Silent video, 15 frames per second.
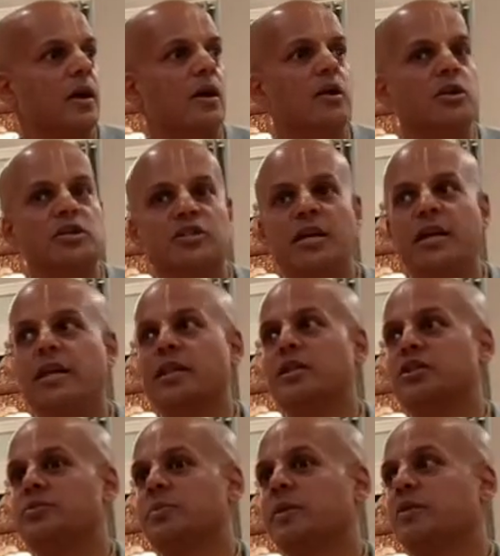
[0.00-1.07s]
Understanding
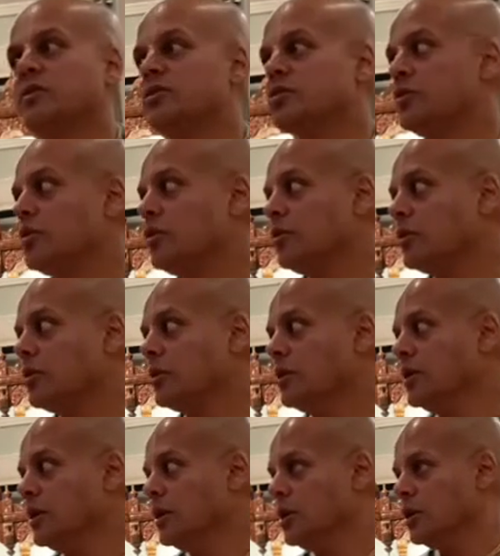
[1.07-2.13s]
the spirit soul,
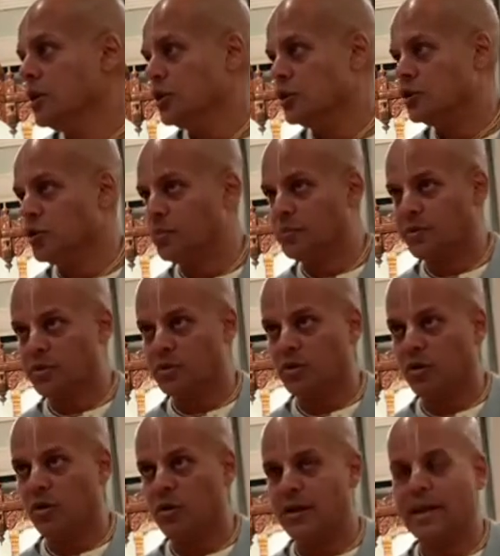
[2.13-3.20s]
the super
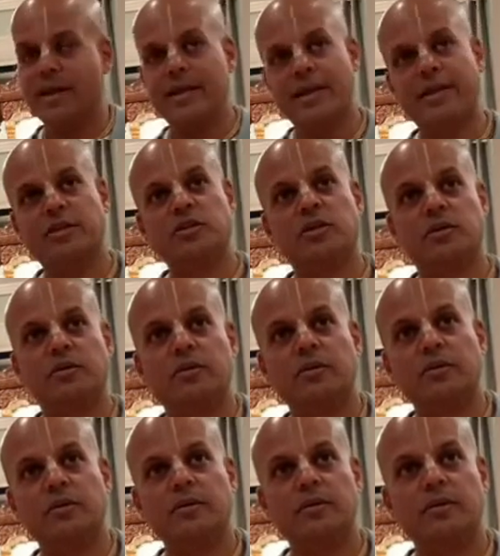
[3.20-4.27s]
soul, and nature
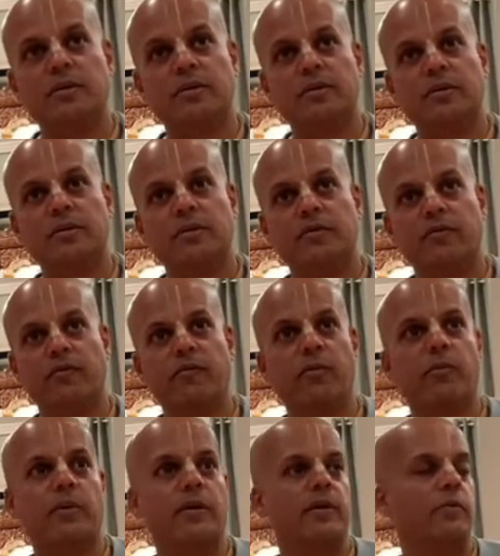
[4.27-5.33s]

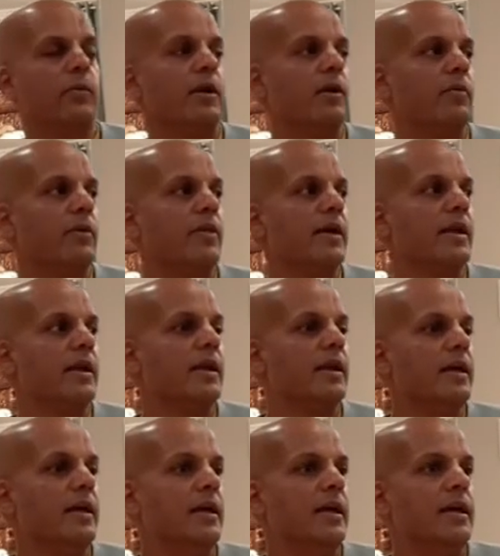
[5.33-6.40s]
from what we are within
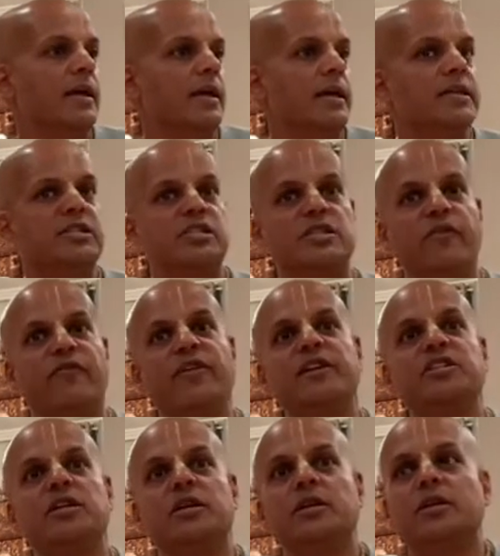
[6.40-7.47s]
is
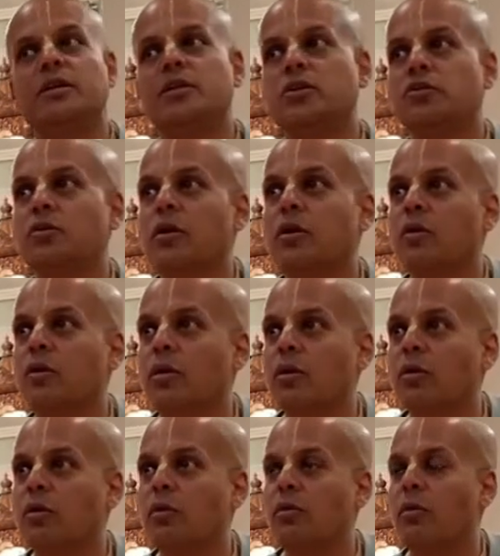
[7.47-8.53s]
sufficient to
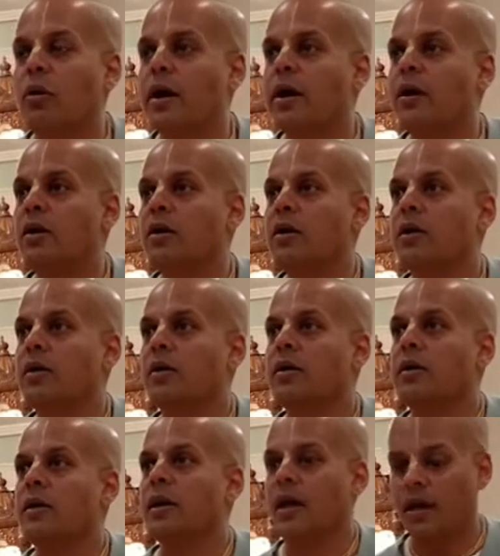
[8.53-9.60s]
acquire
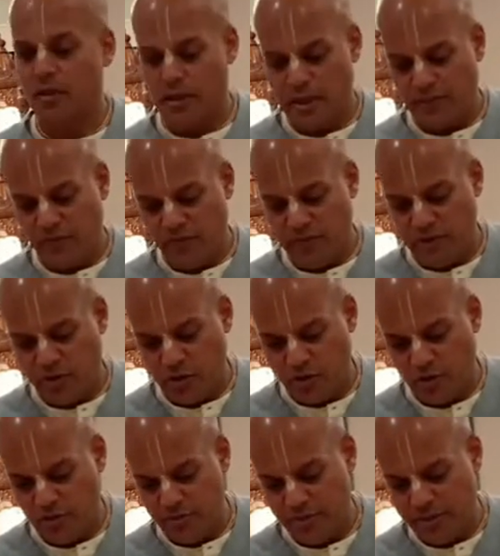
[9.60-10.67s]
a life of
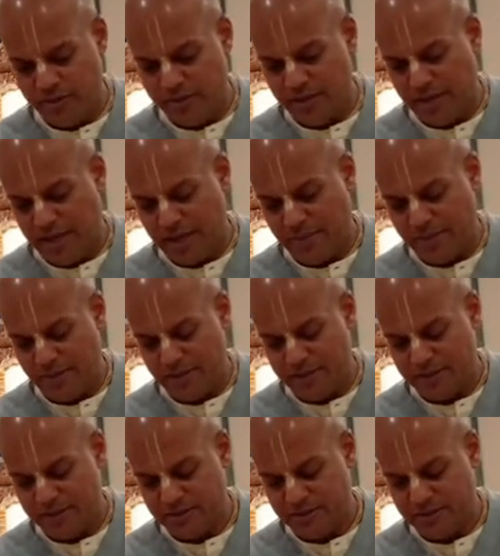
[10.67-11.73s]
eternal bliss and
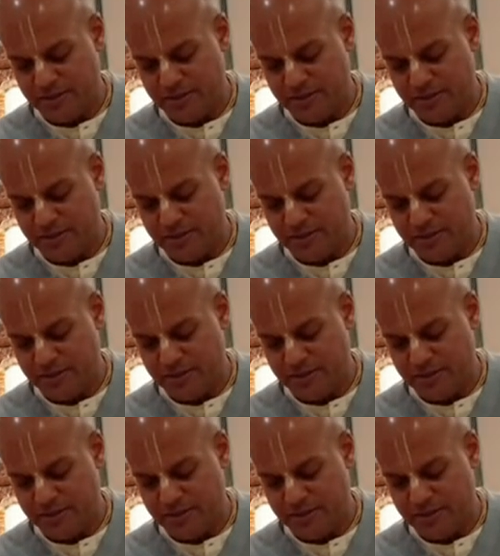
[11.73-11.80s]
happiness.